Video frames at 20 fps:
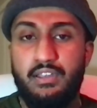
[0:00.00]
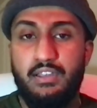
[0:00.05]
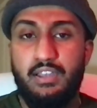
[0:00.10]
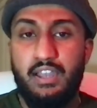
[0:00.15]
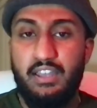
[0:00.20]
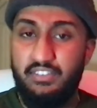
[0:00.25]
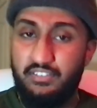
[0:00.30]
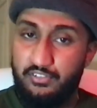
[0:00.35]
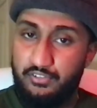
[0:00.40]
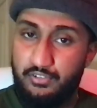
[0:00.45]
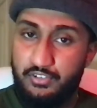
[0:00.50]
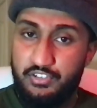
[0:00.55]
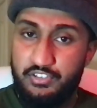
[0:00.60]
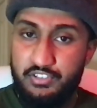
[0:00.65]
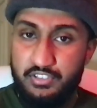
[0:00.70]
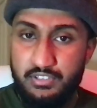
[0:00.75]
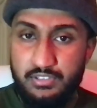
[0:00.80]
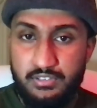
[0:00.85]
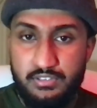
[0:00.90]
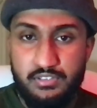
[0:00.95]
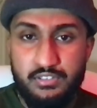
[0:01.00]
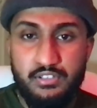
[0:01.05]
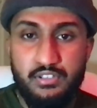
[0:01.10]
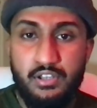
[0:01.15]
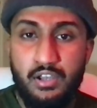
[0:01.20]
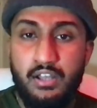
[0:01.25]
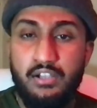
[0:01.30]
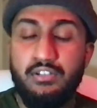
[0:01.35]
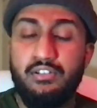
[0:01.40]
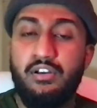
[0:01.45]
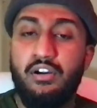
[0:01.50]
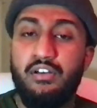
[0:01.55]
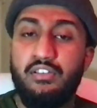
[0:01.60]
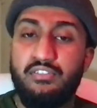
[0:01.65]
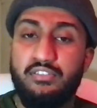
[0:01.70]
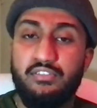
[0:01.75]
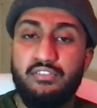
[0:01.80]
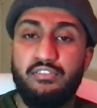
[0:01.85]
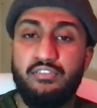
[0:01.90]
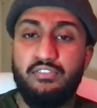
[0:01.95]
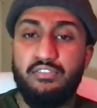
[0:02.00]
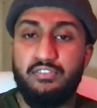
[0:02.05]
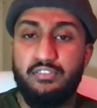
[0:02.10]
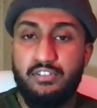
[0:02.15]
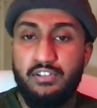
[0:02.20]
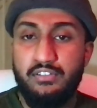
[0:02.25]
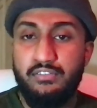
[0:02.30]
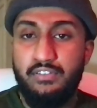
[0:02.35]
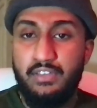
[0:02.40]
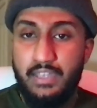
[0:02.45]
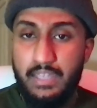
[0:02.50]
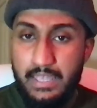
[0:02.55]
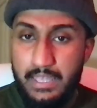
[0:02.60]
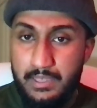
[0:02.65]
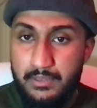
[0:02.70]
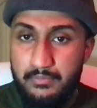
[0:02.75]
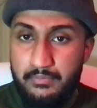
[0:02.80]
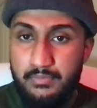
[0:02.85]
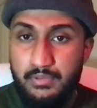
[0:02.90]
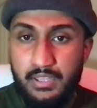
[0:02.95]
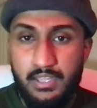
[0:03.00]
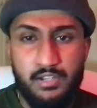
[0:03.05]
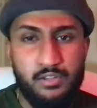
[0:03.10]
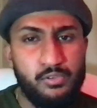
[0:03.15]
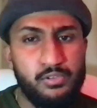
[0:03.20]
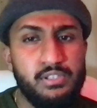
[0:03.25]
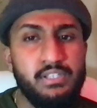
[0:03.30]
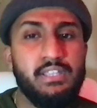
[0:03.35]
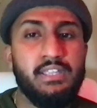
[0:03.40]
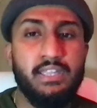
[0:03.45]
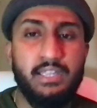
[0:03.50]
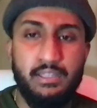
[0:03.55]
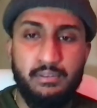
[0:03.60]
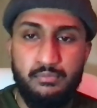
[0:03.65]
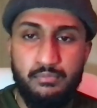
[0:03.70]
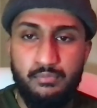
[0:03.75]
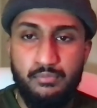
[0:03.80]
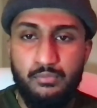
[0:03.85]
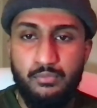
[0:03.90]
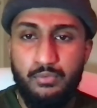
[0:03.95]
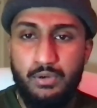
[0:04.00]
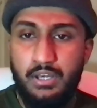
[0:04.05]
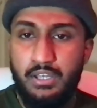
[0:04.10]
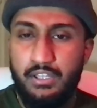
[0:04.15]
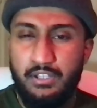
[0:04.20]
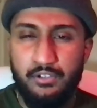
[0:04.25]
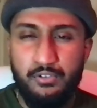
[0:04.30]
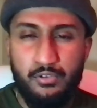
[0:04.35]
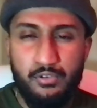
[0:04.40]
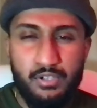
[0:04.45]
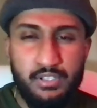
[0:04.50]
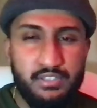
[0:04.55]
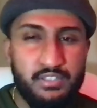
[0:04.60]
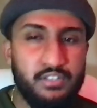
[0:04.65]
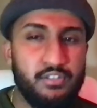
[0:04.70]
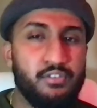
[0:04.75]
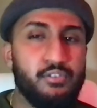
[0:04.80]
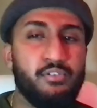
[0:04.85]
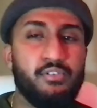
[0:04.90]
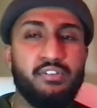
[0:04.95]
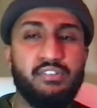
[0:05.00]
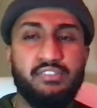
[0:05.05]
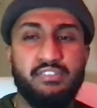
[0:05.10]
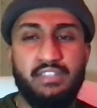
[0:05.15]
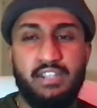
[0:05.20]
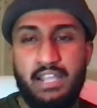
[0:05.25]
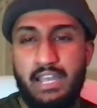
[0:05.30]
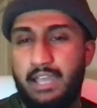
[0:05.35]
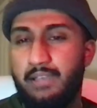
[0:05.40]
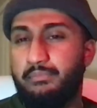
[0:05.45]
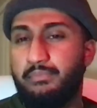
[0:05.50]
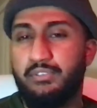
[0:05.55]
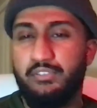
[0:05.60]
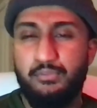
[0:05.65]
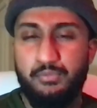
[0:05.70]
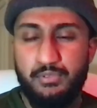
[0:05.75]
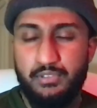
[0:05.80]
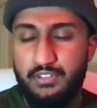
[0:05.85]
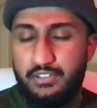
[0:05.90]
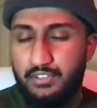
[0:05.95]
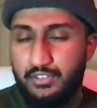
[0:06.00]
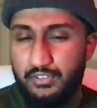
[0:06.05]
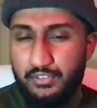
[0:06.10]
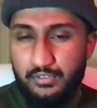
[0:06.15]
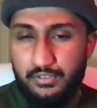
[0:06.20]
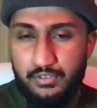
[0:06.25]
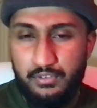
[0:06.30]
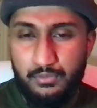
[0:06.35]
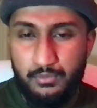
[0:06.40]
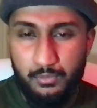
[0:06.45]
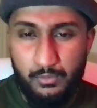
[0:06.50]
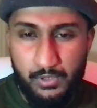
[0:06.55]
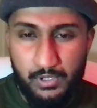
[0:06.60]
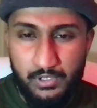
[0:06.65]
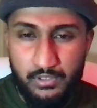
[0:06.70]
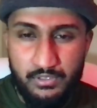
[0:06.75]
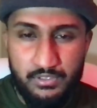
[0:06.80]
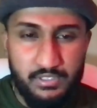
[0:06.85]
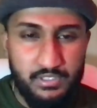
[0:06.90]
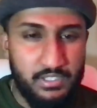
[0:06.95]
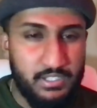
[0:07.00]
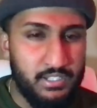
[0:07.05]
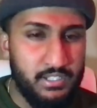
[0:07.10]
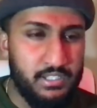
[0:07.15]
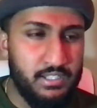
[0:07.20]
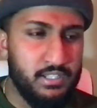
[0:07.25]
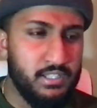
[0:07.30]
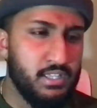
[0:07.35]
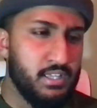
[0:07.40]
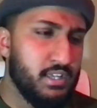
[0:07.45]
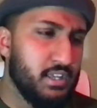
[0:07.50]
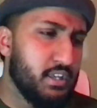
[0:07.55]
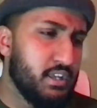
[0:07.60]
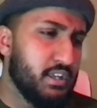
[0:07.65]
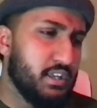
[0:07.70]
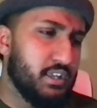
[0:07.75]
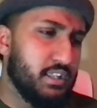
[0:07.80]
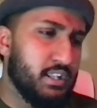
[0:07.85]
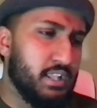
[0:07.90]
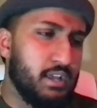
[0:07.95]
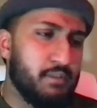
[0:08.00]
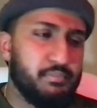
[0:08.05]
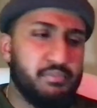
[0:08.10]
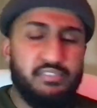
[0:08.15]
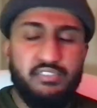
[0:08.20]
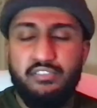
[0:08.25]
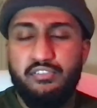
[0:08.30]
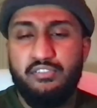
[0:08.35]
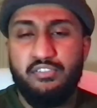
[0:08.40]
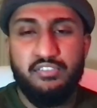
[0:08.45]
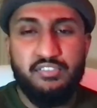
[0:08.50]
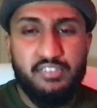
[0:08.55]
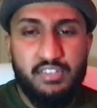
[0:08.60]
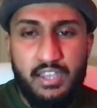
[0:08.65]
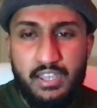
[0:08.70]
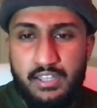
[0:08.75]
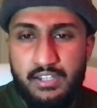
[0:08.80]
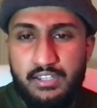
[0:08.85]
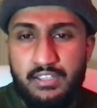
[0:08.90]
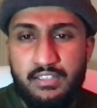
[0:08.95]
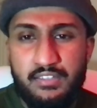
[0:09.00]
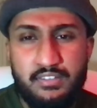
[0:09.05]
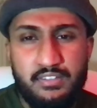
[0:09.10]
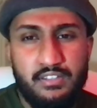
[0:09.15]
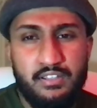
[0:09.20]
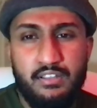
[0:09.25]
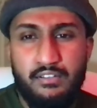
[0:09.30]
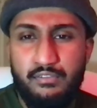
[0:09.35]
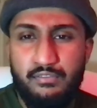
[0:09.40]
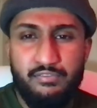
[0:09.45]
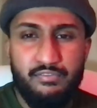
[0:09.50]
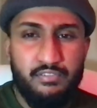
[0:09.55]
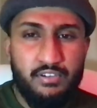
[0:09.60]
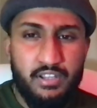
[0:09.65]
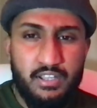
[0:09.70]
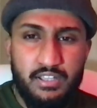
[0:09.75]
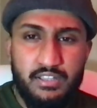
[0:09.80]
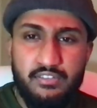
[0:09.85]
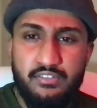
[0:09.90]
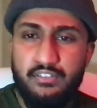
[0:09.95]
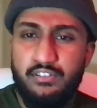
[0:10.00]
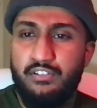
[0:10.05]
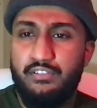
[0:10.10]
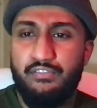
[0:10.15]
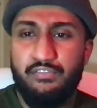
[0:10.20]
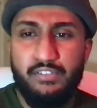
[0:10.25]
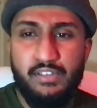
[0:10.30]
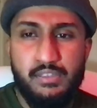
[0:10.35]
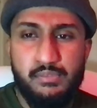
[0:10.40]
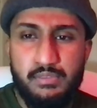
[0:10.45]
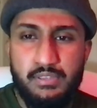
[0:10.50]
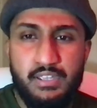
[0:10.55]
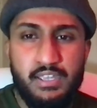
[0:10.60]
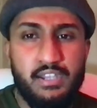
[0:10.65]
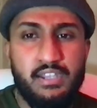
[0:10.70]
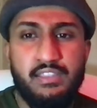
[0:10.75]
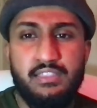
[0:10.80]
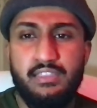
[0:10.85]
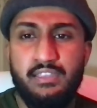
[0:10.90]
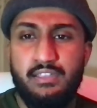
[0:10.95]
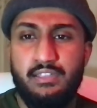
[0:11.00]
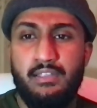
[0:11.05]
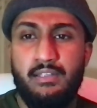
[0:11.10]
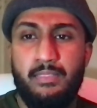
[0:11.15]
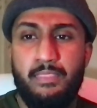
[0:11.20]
As a Christian, God calls us to serve Him and only Him while ignoring the noise that happens within this world. And it, it, happens in societies, in our friends, in our family, anything.